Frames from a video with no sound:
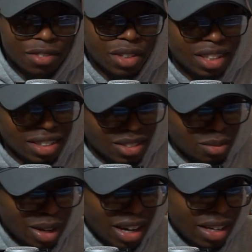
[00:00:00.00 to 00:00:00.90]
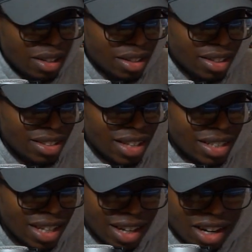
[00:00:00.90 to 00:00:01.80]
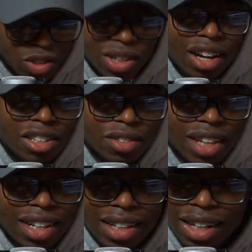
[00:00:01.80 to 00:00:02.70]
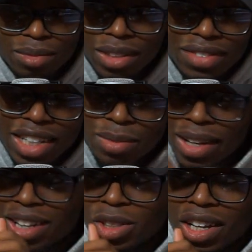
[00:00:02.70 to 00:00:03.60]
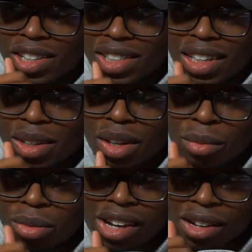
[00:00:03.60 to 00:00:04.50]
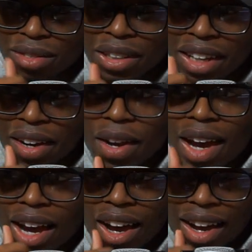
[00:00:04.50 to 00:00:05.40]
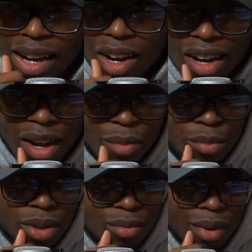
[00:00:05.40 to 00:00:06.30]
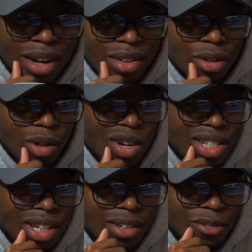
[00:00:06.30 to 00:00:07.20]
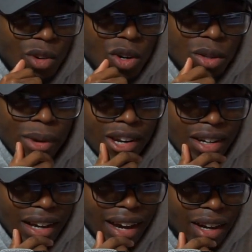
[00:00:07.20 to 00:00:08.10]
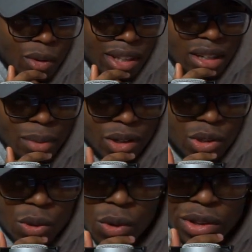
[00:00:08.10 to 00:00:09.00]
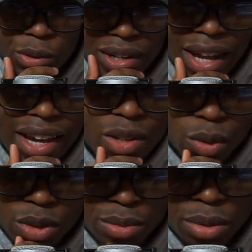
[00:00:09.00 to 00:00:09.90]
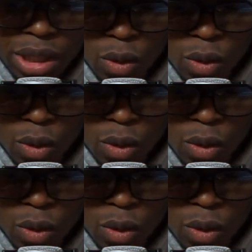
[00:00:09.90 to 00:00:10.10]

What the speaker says: definitely didn't buy it because that's like $100 for that, and I'm definitely not spending $100 on a pre-alpha. I put the request in for the beta and I got it within about 2 or 3 days, which was pretty